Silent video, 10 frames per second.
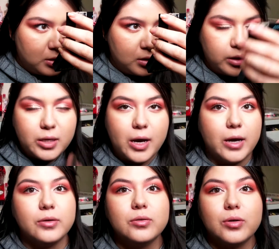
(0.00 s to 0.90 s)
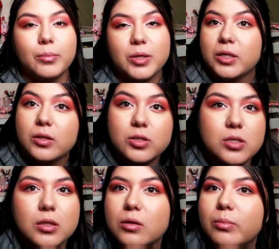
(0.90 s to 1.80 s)
yeah, I don't know, I mean it looks a
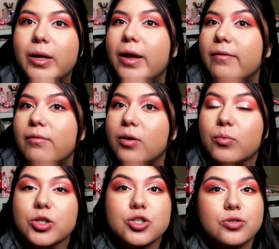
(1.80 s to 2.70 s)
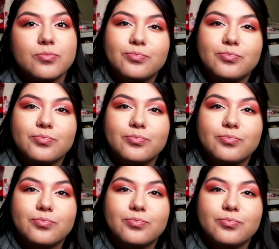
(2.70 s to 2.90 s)
little bit heavy, which